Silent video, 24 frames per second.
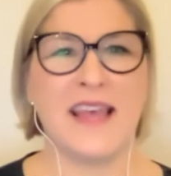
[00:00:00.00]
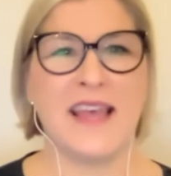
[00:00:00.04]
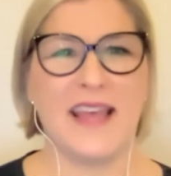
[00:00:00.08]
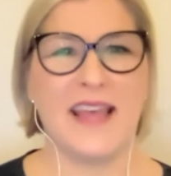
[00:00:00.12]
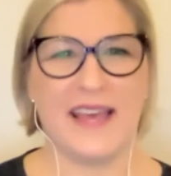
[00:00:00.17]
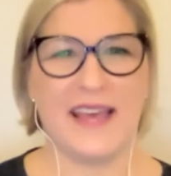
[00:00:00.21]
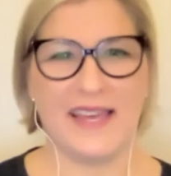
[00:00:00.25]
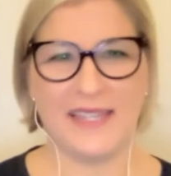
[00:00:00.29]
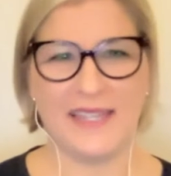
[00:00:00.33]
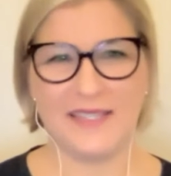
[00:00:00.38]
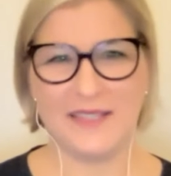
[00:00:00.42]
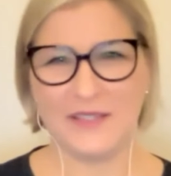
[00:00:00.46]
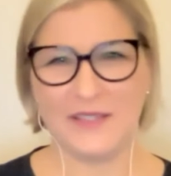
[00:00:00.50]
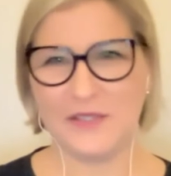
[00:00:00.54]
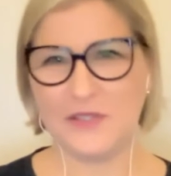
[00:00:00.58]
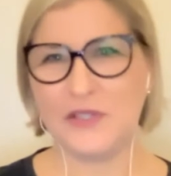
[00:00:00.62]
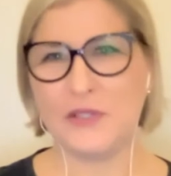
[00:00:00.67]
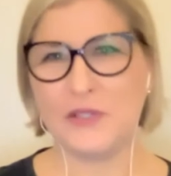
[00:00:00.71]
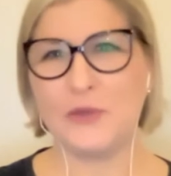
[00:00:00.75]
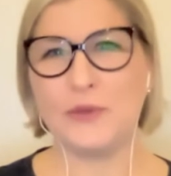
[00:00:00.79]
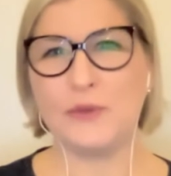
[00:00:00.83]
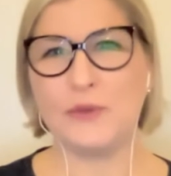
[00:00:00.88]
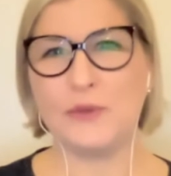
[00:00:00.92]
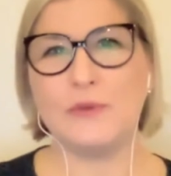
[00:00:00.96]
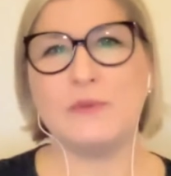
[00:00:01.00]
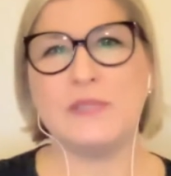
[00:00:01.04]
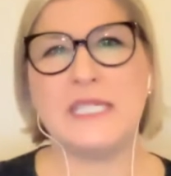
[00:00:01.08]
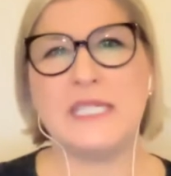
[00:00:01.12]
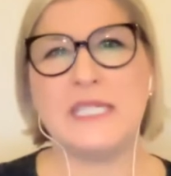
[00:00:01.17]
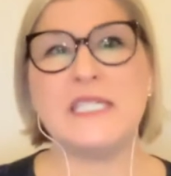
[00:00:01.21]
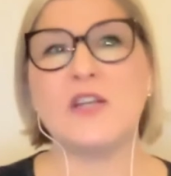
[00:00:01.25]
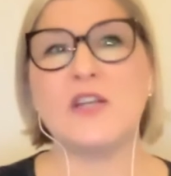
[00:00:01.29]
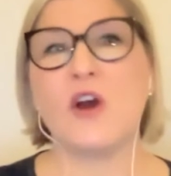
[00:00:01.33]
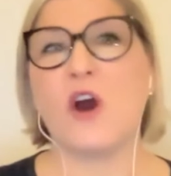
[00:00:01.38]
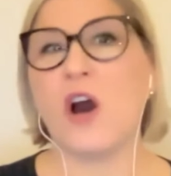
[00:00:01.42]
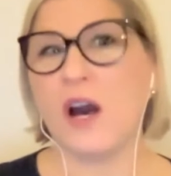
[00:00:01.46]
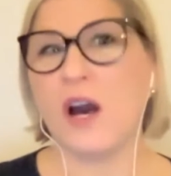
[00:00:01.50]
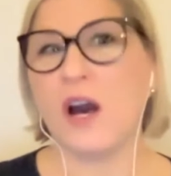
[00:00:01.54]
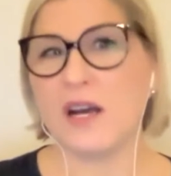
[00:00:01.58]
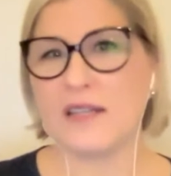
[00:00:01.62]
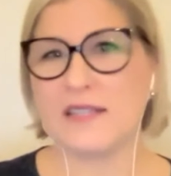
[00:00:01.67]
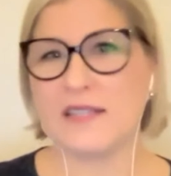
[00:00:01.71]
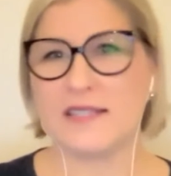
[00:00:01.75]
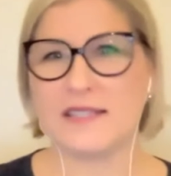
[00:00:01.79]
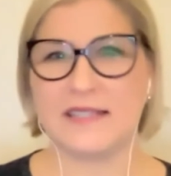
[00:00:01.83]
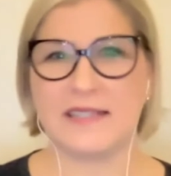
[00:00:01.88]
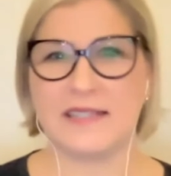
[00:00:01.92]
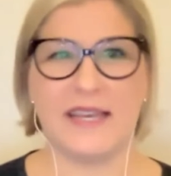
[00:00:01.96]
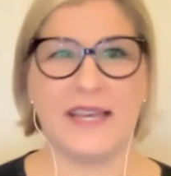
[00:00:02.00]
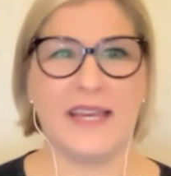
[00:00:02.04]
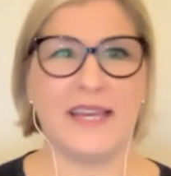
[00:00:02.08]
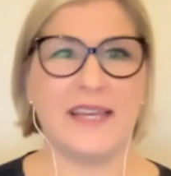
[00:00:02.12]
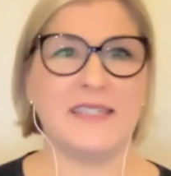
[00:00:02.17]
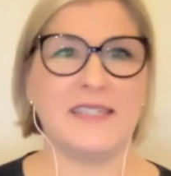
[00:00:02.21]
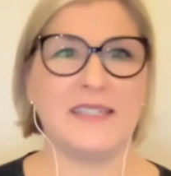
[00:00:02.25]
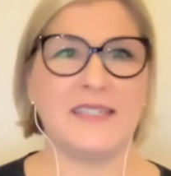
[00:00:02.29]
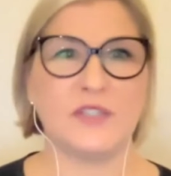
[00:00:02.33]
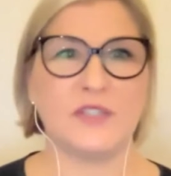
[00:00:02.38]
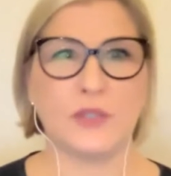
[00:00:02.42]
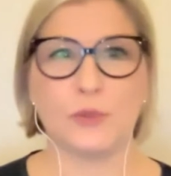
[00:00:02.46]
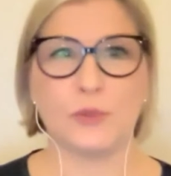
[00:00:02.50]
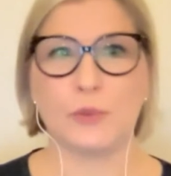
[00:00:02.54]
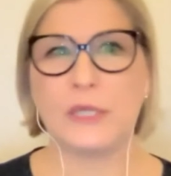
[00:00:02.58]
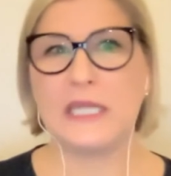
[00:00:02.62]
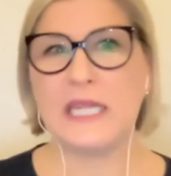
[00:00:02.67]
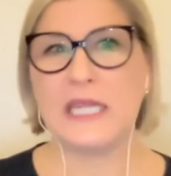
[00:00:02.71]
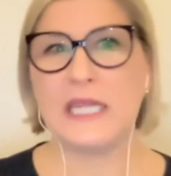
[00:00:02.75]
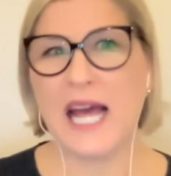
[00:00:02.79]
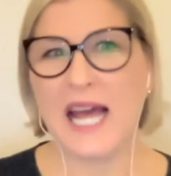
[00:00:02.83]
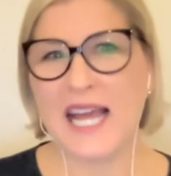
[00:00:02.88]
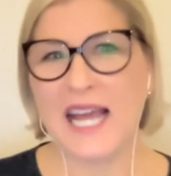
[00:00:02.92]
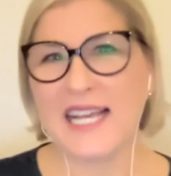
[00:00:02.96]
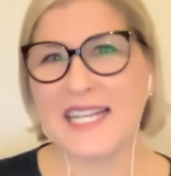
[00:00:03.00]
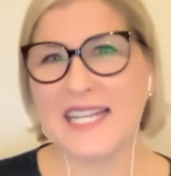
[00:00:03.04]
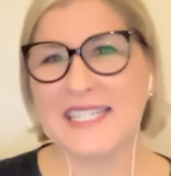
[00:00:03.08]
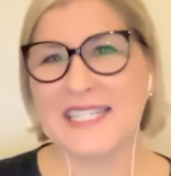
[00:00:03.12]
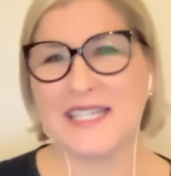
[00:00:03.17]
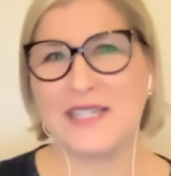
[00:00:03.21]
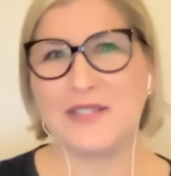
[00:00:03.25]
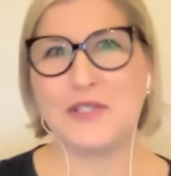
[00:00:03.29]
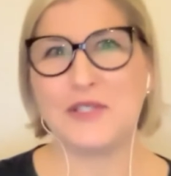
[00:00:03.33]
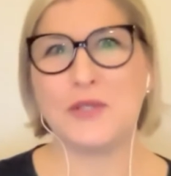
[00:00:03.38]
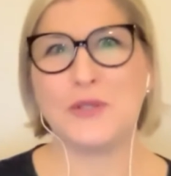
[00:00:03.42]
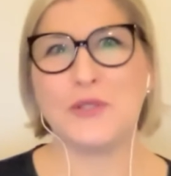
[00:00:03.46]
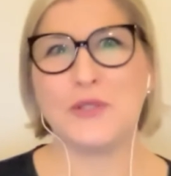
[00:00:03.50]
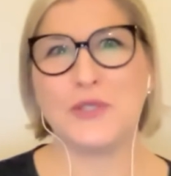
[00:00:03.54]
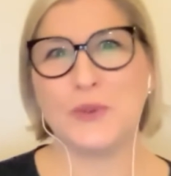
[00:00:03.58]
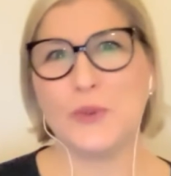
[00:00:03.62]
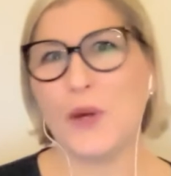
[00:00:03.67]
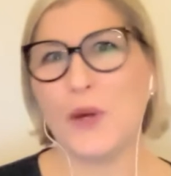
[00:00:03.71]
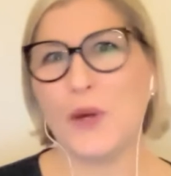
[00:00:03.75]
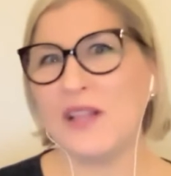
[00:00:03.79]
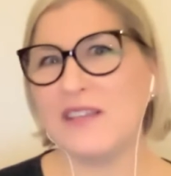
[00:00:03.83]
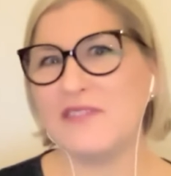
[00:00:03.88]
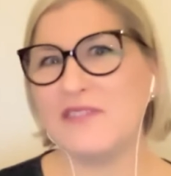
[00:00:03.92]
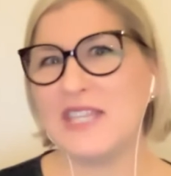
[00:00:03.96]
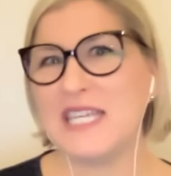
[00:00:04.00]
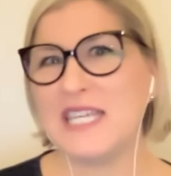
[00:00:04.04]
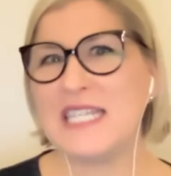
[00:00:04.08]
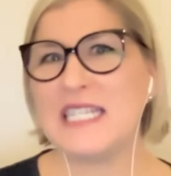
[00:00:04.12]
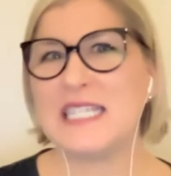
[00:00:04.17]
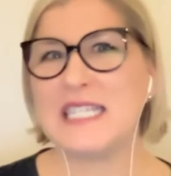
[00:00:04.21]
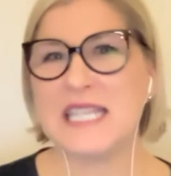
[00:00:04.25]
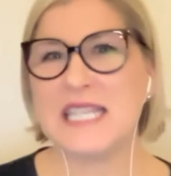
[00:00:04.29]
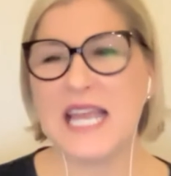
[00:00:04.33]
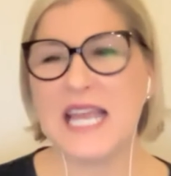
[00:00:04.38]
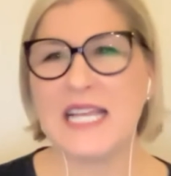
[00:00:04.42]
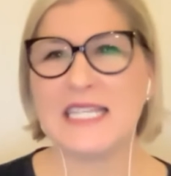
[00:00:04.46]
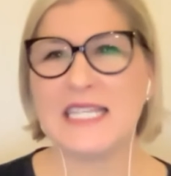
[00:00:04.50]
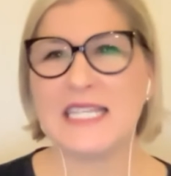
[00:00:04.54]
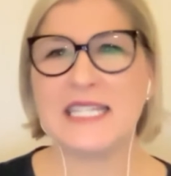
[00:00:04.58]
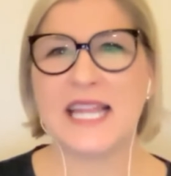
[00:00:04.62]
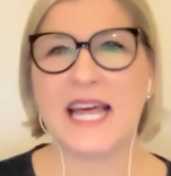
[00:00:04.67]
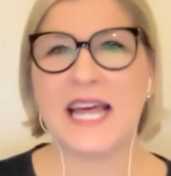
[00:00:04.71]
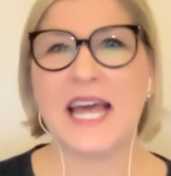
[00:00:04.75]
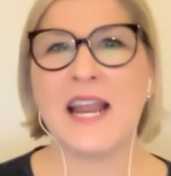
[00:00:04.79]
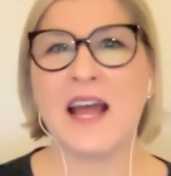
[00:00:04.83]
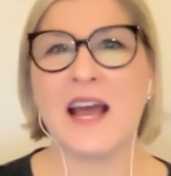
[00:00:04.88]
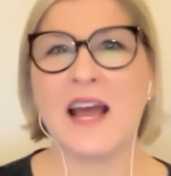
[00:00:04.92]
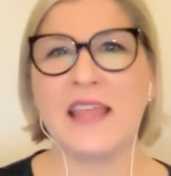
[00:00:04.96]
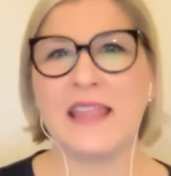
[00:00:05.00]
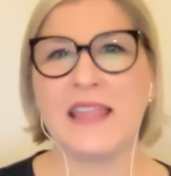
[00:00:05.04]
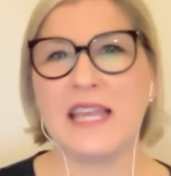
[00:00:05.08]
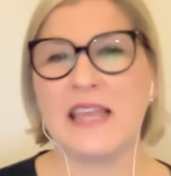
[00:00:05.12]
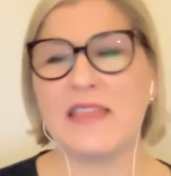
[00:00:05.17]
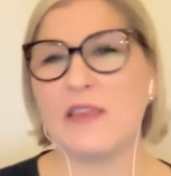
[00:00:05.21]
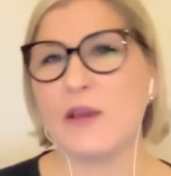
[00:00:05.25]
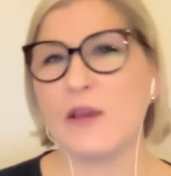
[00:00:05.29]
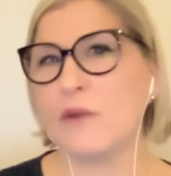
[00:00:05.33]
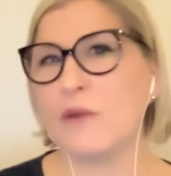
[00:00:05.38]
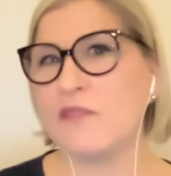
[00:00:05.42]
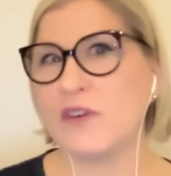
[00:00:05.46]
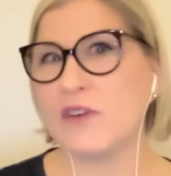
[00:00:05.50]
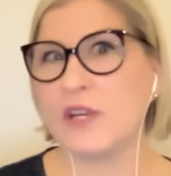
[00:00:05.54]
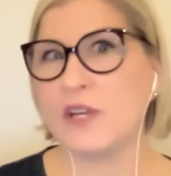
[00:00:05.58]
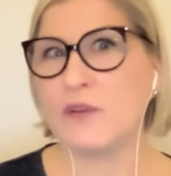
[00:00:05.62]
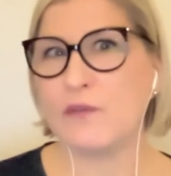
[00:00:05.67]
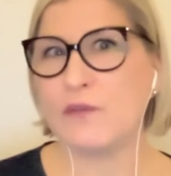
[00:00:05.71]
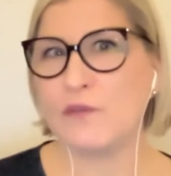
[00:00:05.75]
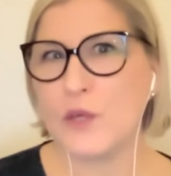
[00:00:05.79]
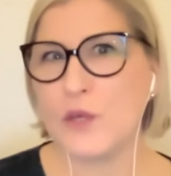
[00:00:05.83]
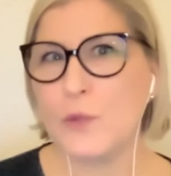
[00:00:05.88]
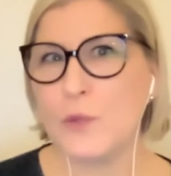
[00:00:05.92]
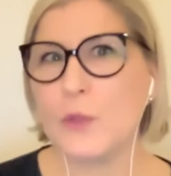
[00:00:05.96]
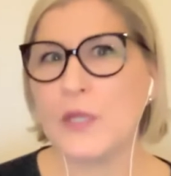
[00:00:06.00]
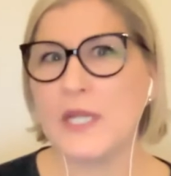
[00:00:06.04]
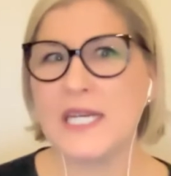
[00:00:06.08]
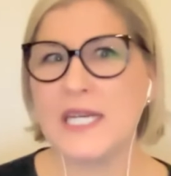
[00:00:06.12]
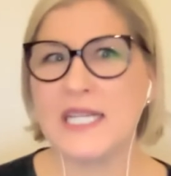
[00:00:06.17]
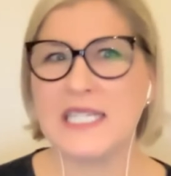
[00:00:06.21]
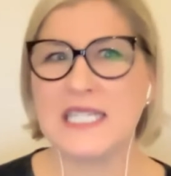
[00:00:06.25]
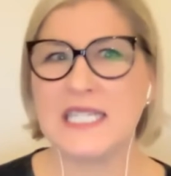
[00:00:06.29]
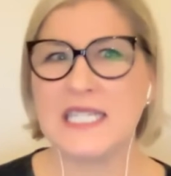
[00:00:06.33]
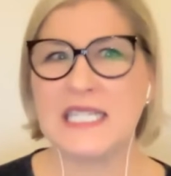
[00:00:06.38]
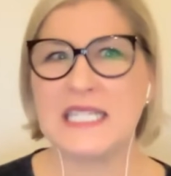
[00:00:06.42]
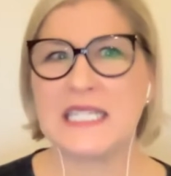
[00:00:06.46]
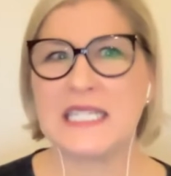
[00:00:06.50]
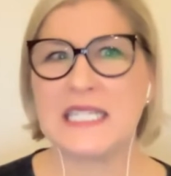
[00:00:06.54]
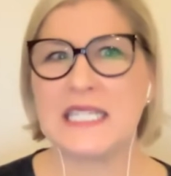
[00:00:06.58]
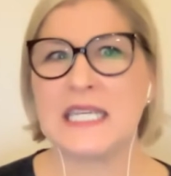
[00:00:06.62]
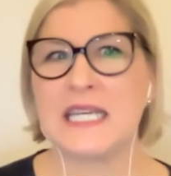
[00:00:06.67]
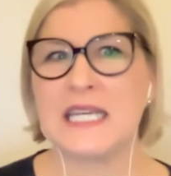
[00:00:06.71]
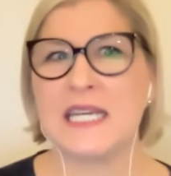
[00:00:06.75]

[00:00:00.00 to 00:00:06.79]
and to detox and to relax and to do all of these things that I think there are very few places